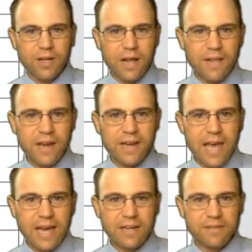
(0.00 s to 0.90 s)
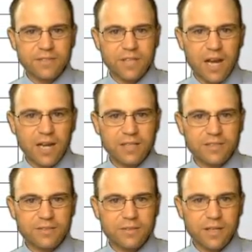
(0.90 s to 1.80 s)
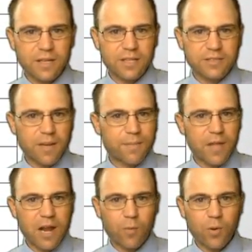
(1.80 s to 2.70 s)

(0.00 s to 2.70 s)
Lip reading: Now that negative sign is up there.